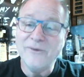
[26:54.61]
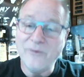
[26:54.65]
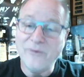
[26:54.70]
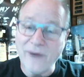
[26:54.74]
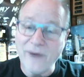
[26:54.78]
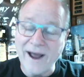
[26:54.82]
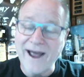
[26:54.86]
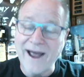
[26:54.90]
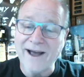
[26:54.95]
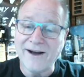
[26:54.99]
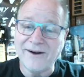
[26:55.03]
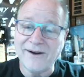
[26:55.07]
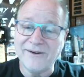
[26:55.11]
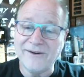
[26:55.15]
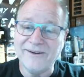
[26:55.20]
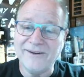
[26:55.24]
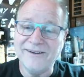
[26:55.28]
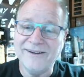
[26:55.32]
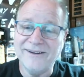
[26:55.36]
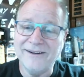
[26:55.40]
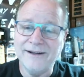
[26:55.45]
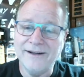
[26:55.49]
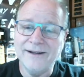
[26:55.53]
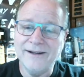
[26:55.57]
wow,
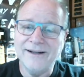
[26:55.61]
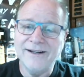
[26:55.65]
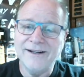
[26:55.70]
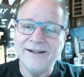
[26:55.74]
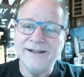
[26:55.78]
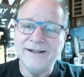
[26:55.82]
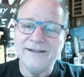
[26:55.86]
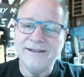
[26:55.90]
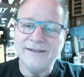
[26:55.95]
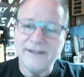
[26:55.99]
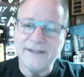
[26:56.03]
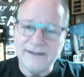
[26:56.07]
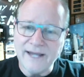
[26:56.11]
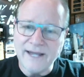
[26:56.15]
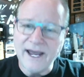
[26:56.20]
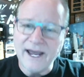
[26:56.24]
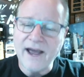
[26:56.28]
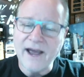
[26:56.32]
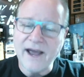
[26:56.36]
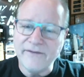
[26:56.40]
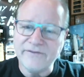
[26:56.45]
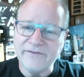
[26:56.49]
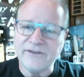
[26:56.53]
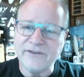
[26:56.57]
did
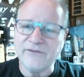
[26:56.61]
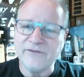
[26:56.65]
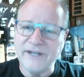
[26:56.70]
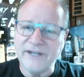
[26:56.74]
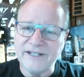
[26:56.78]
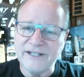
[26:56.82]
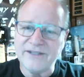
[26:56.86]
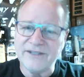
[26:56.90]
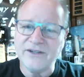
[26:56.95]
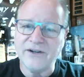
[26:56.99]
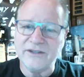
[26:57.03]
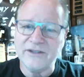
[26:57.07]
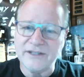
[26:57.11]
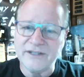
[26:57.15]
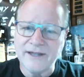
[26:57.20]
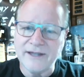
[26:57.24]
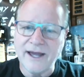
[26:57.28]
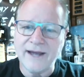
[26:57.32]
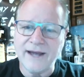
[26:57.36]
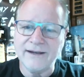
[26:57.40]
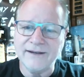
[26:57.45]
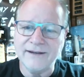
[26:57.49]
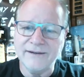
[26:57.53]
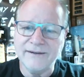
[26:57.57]
they have to research
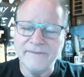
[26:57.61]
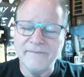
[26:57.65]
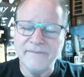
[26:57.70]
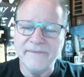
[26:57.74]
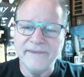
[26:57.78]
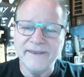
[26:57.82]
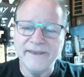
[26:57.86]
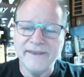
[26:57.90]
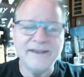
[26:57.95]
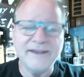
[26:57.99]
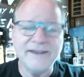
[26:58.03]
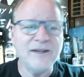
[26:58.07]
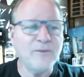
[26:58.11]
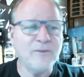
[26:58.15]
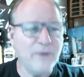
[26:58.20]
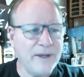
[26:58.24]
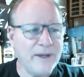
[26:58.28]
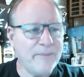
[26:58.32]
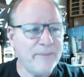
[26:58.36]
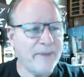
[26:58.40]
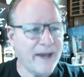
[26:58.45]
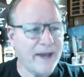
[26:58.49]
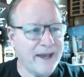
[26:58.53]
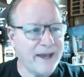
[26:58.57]
that? Did
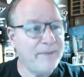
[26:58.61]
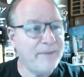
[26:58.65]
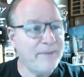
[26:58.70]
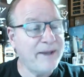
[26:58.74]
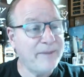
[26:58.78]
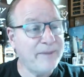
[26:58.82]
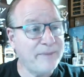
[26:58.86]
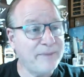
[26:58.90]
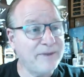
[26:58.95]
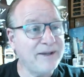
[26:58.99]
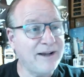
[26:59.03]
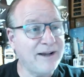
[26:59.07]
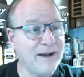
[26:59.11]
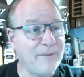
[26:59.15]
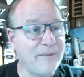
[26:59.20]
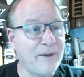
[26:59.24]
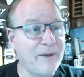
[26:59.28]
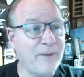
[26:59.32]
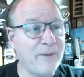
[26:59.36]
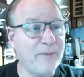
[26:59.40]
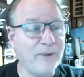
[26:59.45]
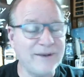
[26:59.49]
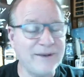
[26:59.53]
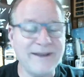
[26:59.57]
we pay people to
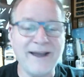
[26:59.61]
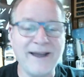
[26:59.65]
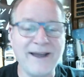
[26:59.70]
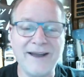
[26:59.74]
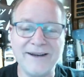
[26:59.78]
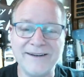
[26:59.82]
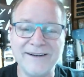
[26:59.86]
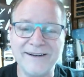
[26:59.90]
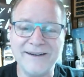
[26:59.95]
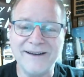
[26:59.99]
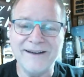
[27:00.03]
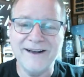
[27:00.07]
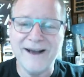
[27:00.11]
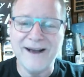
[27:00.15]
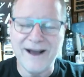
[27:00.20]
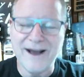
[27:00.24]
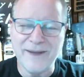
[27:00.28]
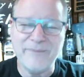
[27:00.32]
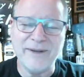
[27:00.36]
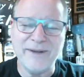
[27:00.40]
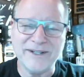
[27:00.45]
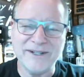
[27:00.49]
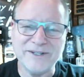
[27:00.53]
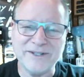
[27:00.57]
come up with that?
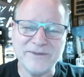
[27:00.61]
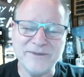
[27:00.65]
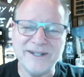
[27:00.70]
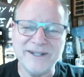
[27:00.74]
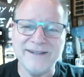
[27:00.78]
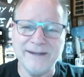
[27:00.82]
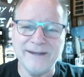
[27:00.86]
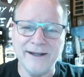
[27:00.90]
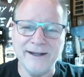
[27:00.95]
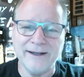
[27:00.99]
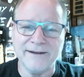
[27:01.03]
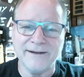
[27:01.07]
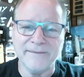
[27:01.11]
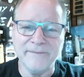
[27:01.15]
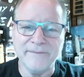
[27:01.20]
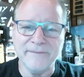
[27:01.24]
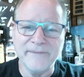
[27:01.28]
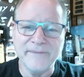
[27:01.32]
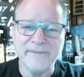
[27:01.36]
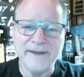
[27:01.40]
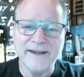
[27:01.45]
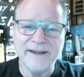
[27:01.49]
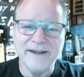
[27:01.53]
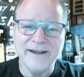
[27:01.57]
I bet you we did.
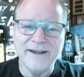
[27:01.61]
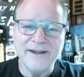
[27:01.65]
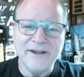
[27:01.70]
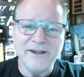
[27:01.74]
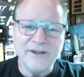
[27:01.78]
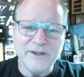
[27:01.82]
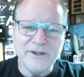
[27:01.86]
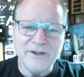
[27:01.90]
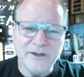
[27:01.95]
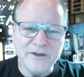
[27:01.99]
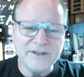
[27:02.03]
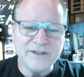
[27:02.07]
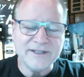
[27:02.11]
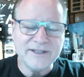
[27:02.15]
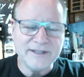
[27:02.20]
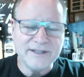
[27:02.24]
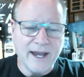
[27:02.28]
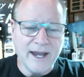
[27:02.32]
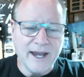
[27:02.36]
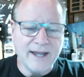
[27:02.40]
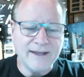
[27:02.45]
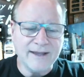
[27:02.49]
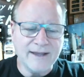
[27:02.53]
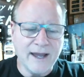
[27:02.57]
You're
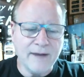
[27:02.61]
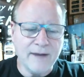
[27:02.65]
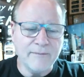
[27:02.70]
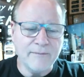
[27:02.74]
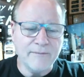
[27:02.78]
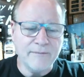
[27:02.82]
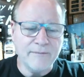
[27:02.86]
saying that